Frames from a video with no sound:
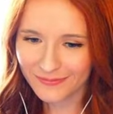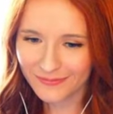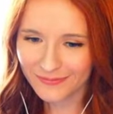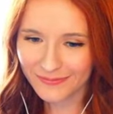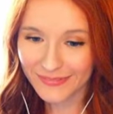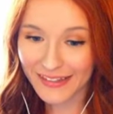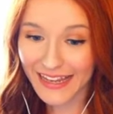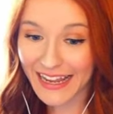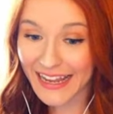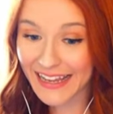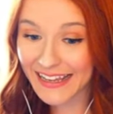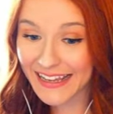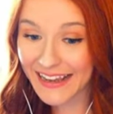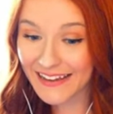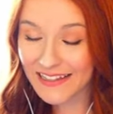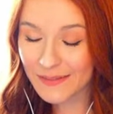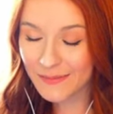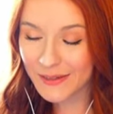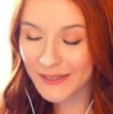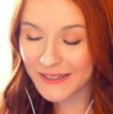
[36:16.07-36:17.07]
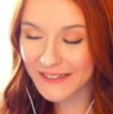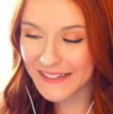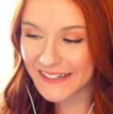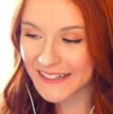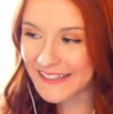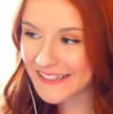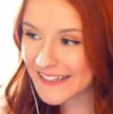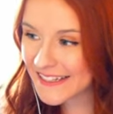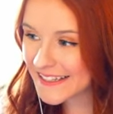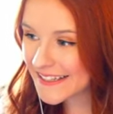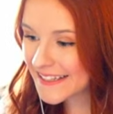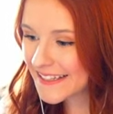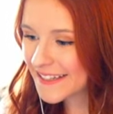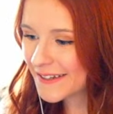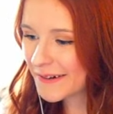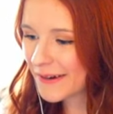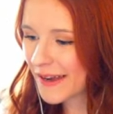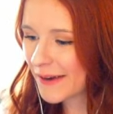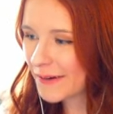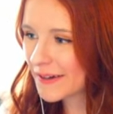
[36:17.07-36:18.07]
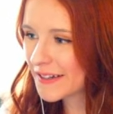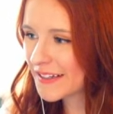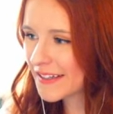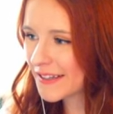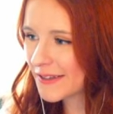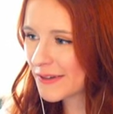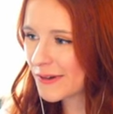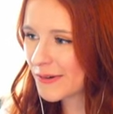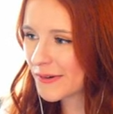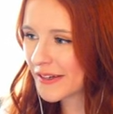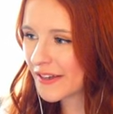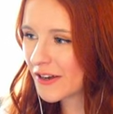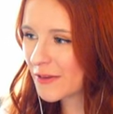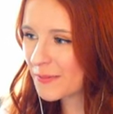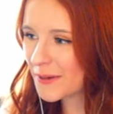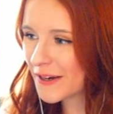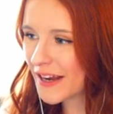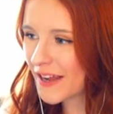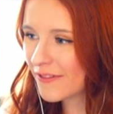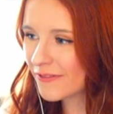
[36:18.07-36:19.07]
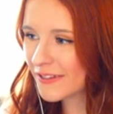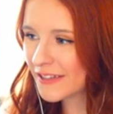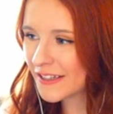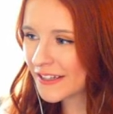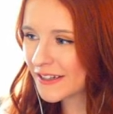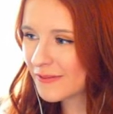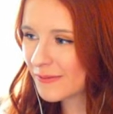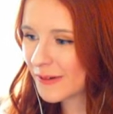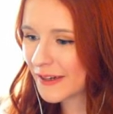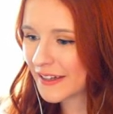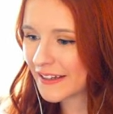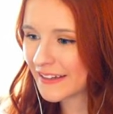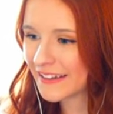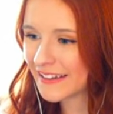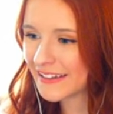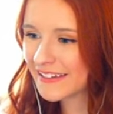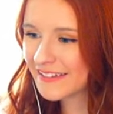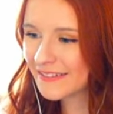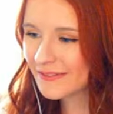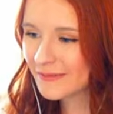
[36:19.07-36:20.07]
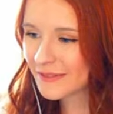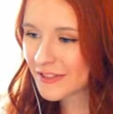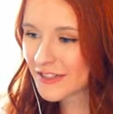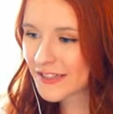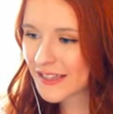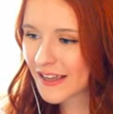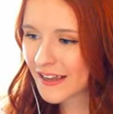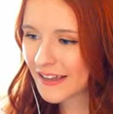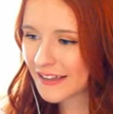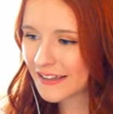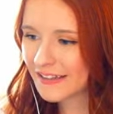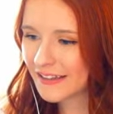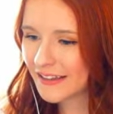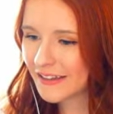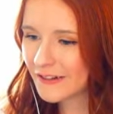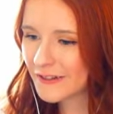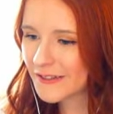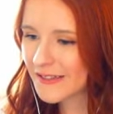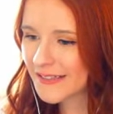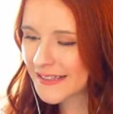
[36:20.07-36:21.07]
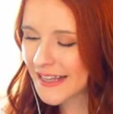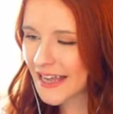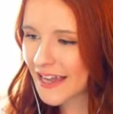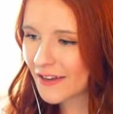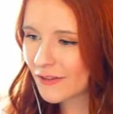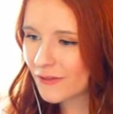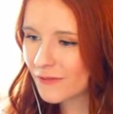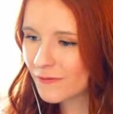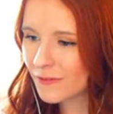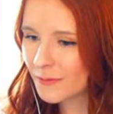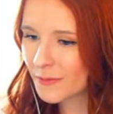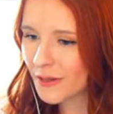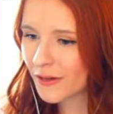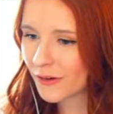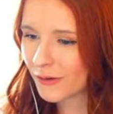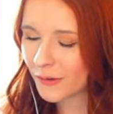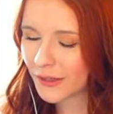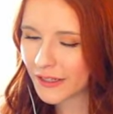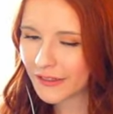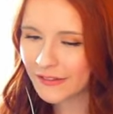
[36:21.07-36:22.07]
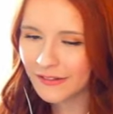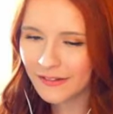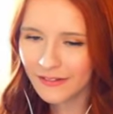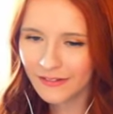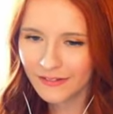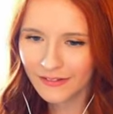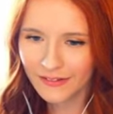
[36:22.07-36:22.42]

Hey Yasmin, nice to see you. How are you? I hope you're having a good one. We just got another saddle from Owen.